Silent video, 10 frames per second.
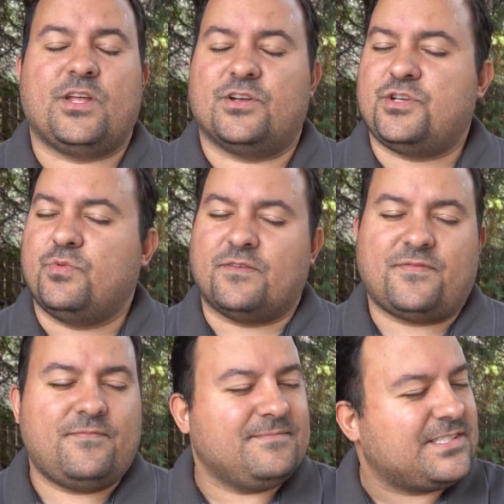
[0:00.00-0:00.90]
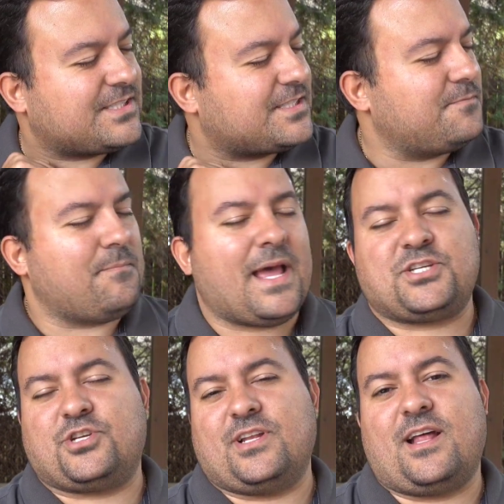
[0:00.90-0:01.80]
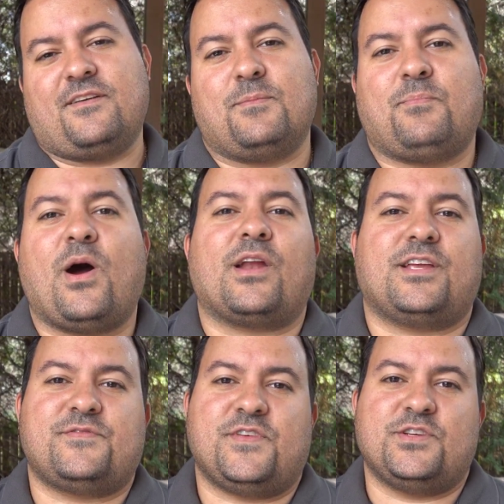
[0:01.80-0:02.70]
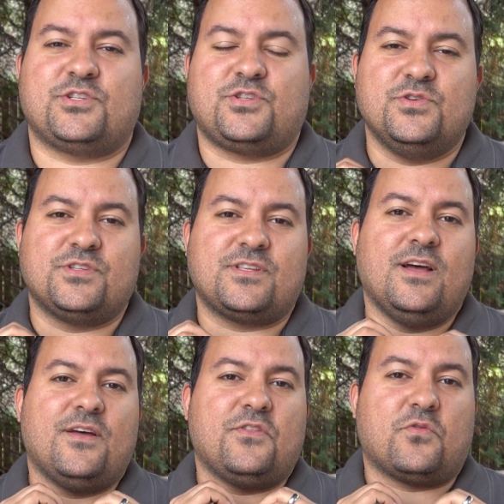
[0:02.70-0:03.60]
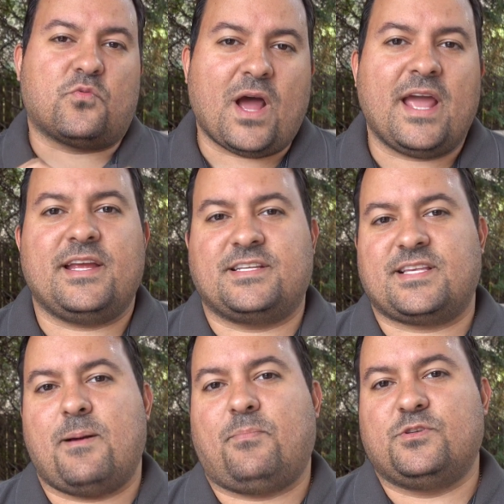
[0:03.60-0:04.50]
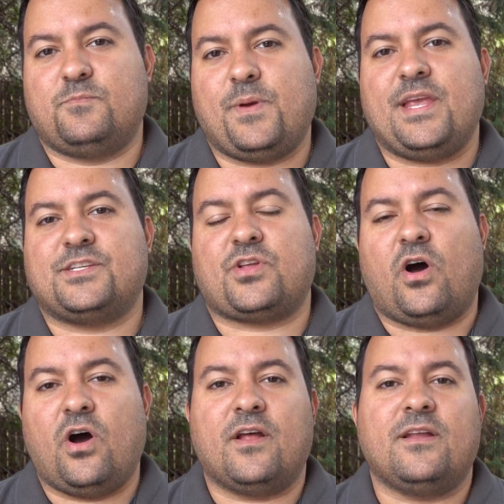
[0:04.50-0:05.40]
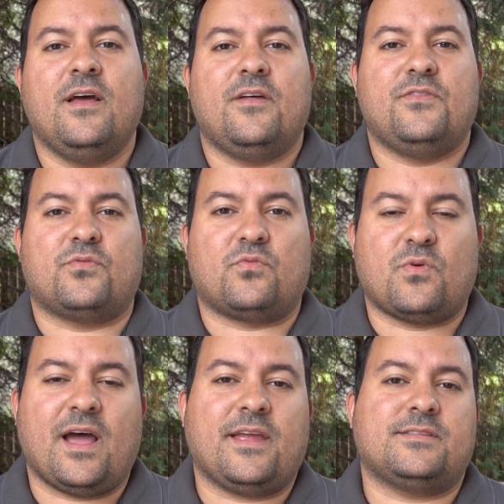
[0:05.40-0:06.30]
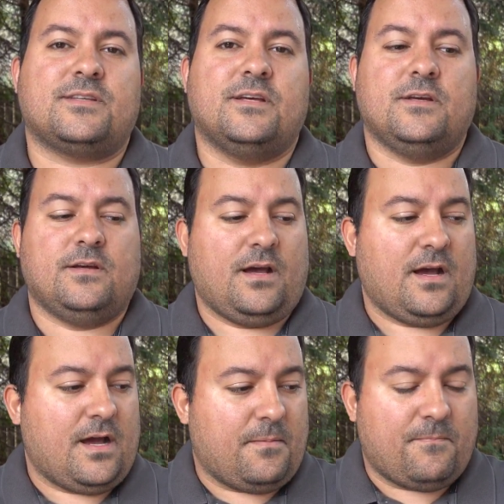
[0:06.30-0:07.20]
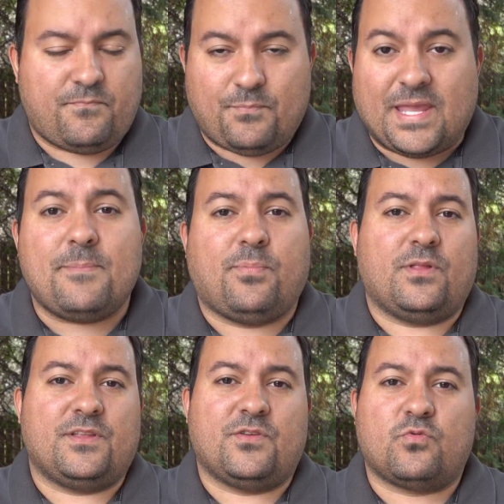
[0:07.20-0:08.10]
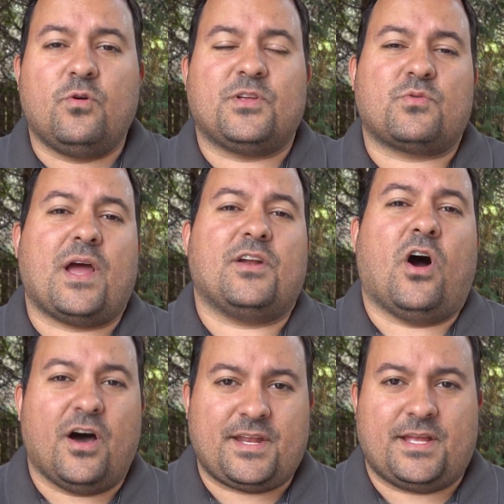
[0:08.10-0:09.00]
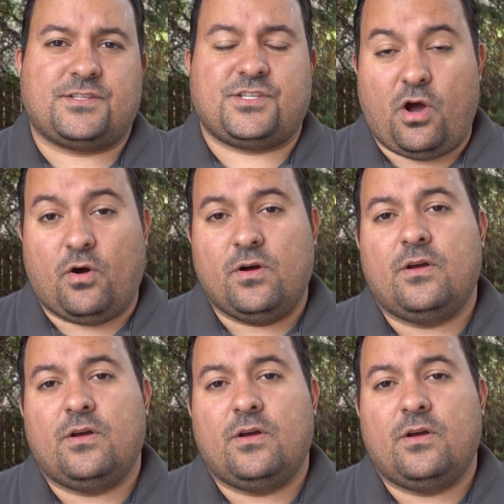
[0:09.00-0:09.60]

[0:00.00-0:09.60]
she would have just smashed it out of the park if she just used the right examples based on the right people in the room, the right audience. So